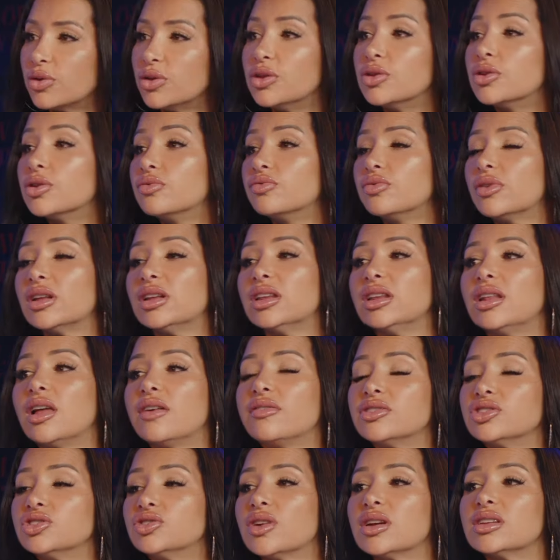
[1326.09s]
you can really
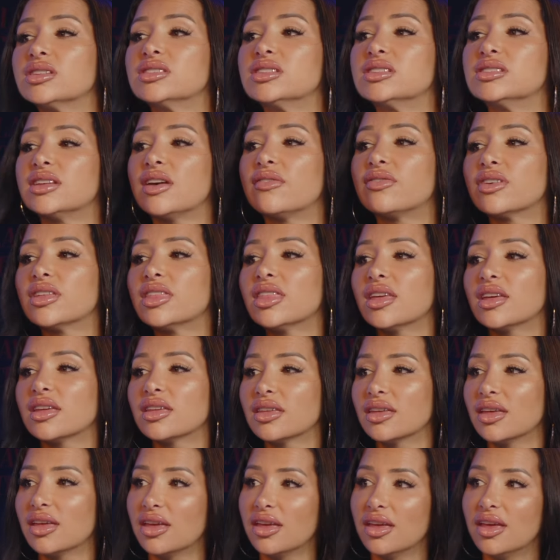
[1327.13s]
love and trust is everything.
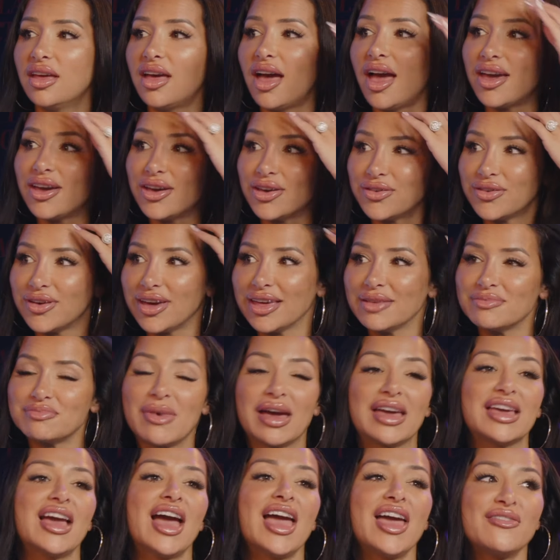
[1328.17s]
Yeah, I agree.
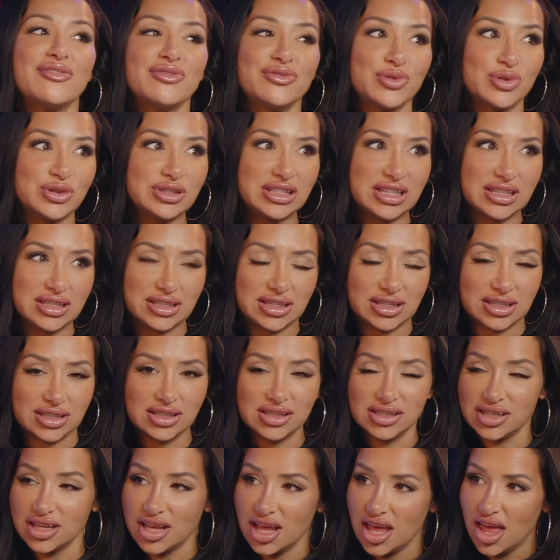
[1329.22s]
My I have four
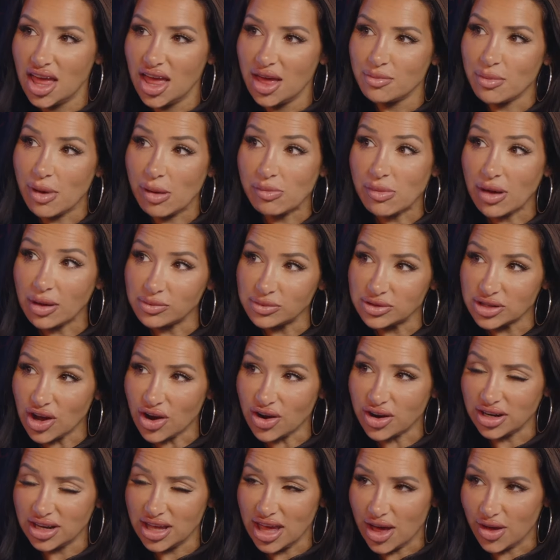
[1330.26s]
sisters. My mom's
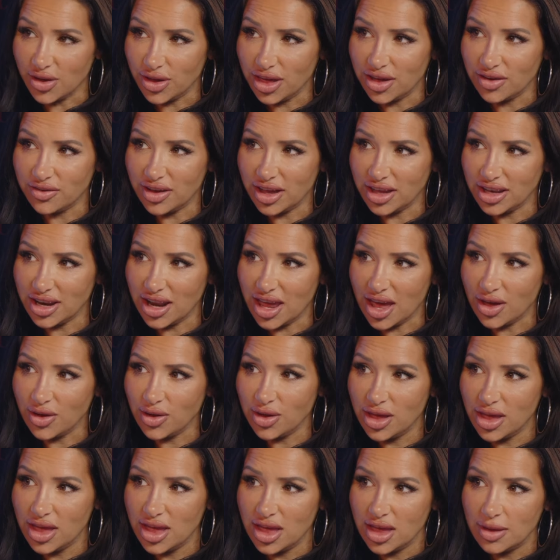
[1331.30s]
currently out here Who's right now.
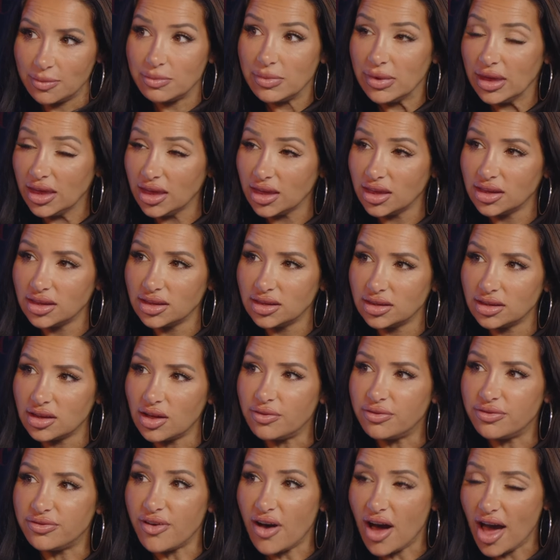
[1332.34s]
Me,
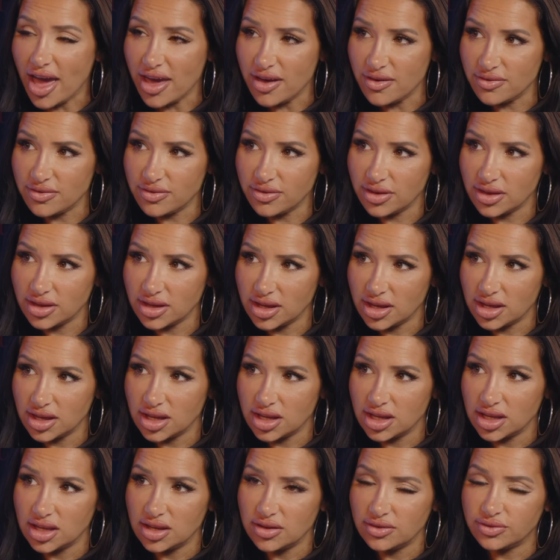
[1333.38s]
of five.
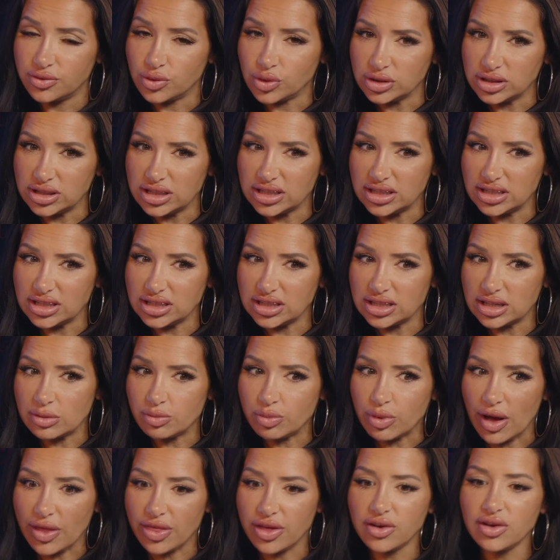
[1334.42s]
Mm-hmm. Four sisters and a
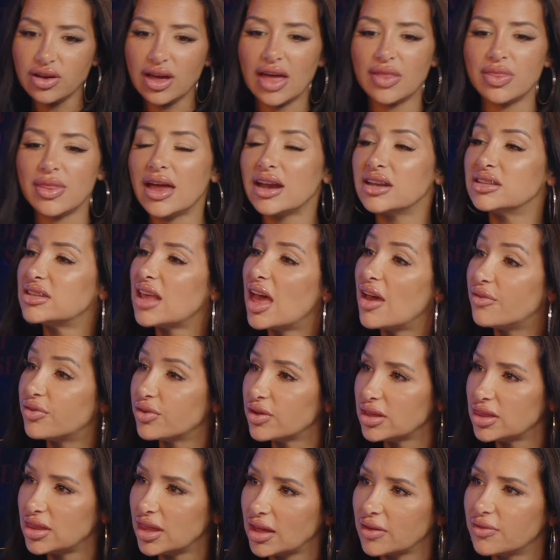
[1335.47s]
brother, and that is
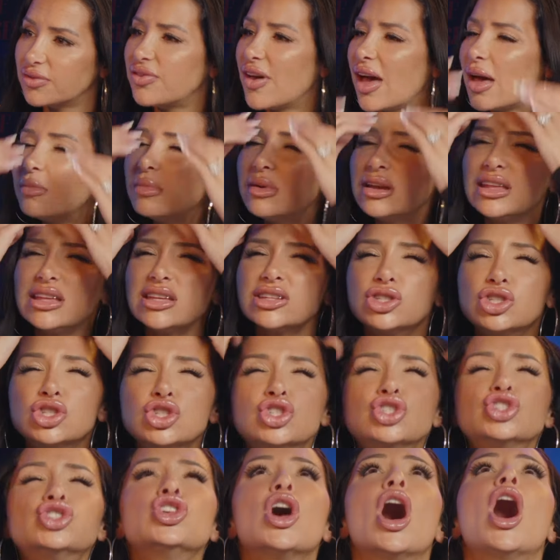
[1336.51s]
everything. Family is
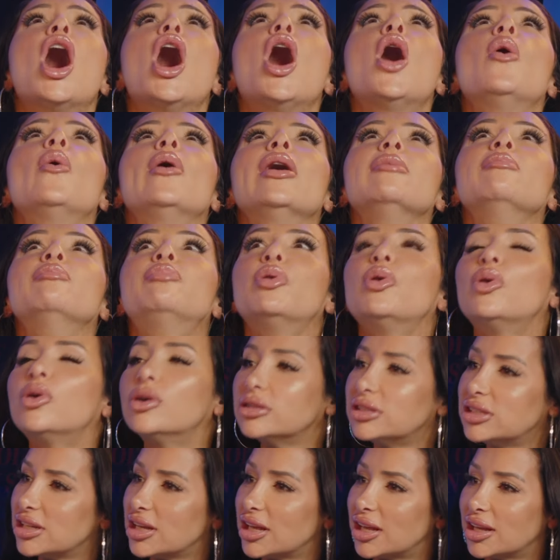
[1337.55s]
so
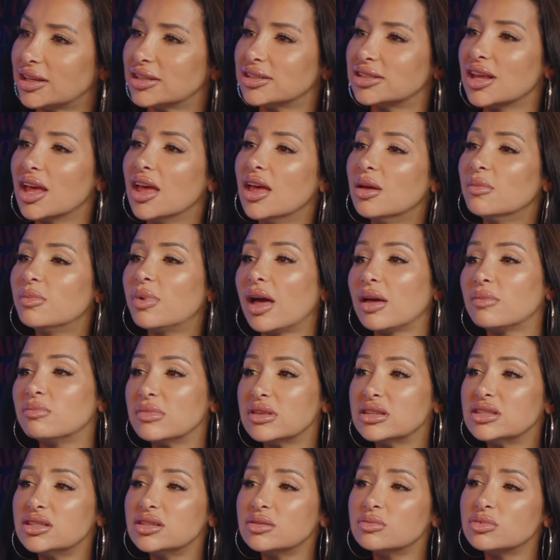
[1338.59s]
important. Yeah. I
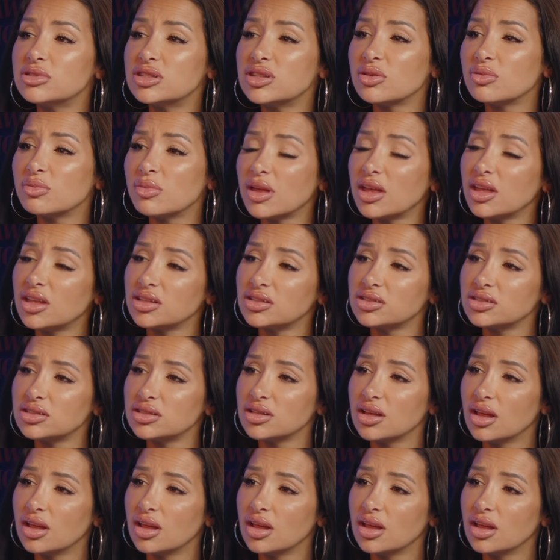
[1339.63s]
miss them so much.